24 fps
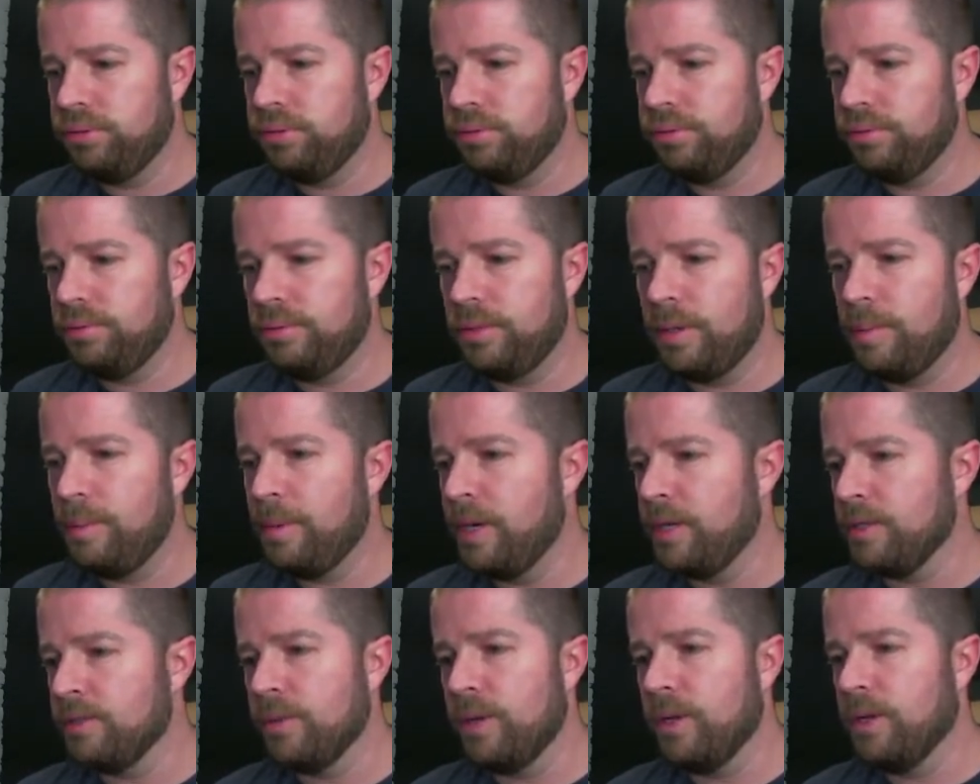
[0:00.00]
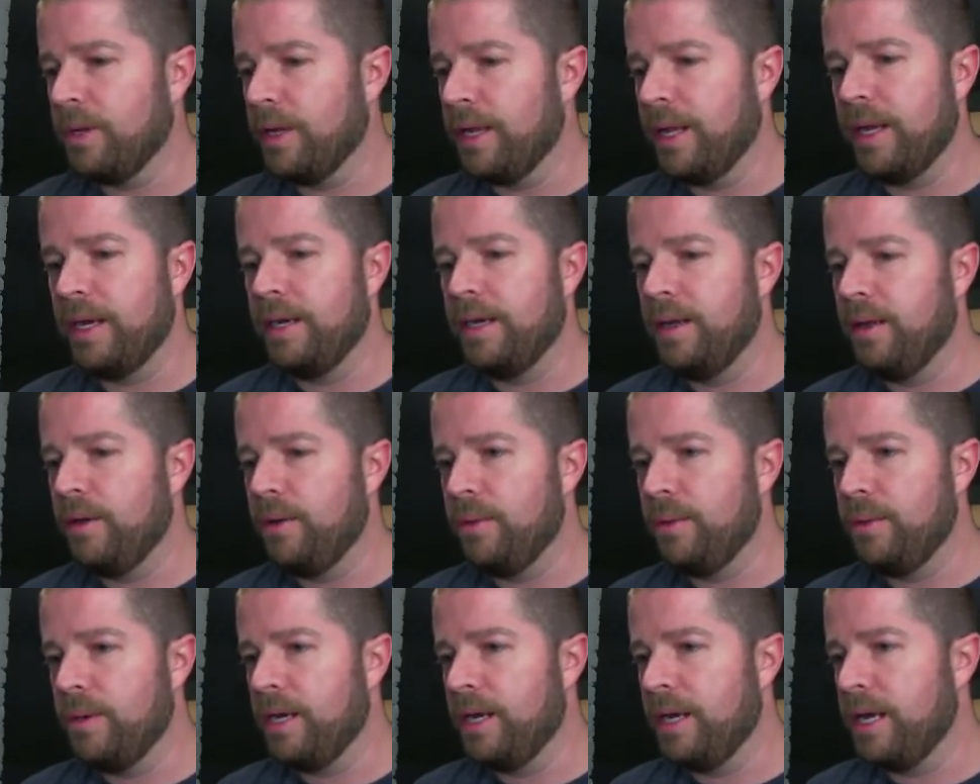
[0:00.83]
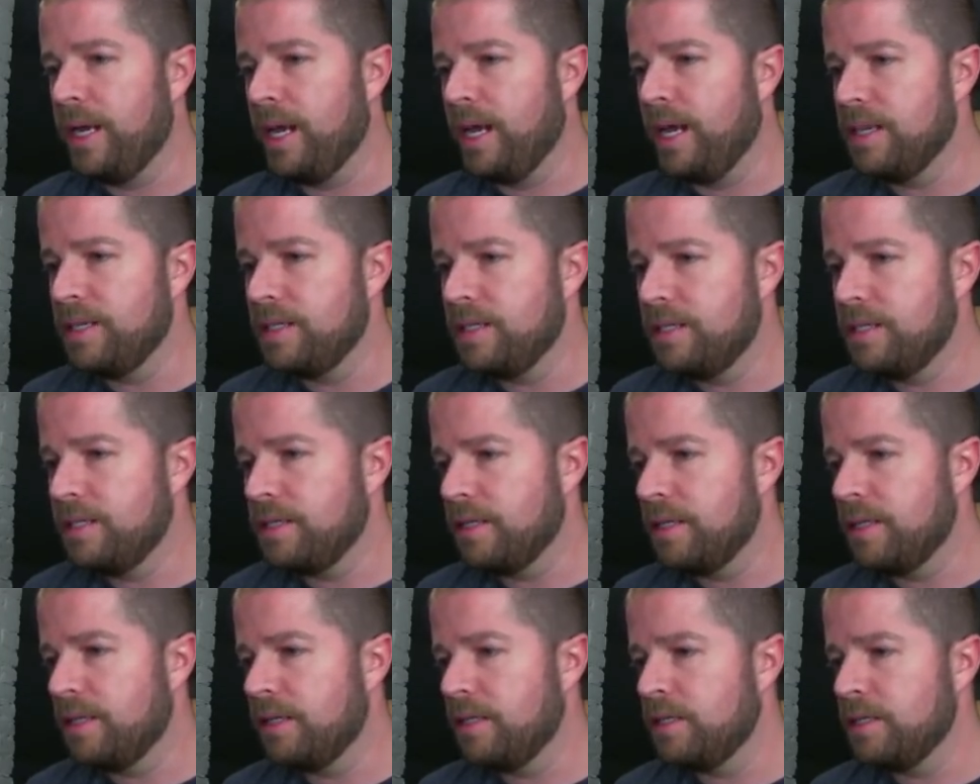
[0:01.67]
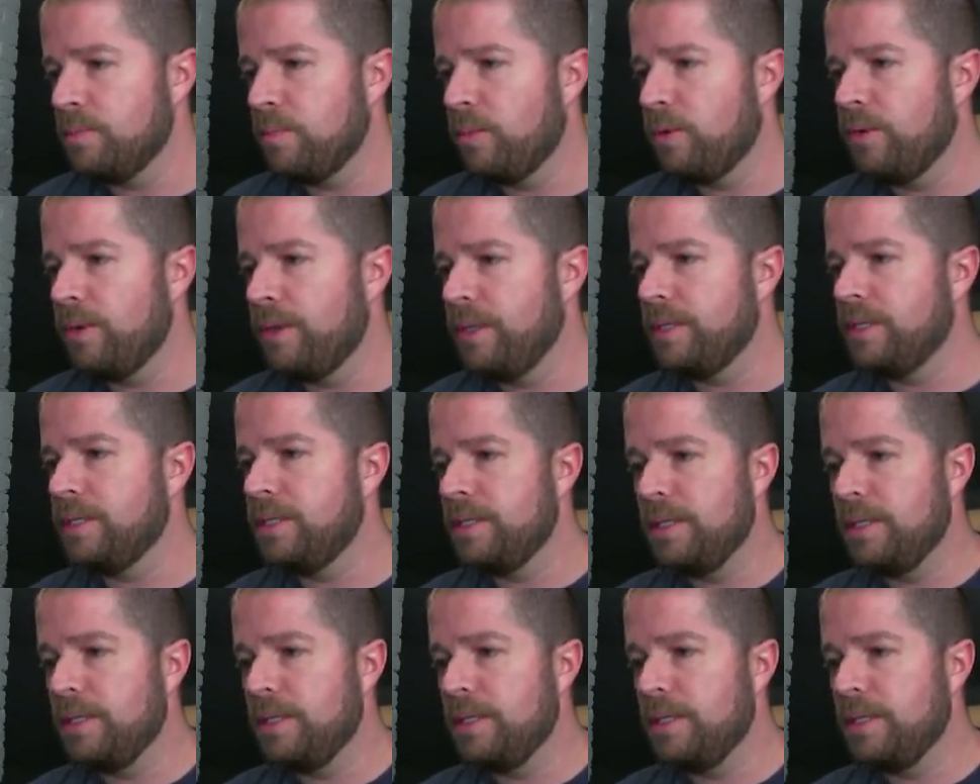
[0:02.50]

I might as well get it out, I guess, at this point.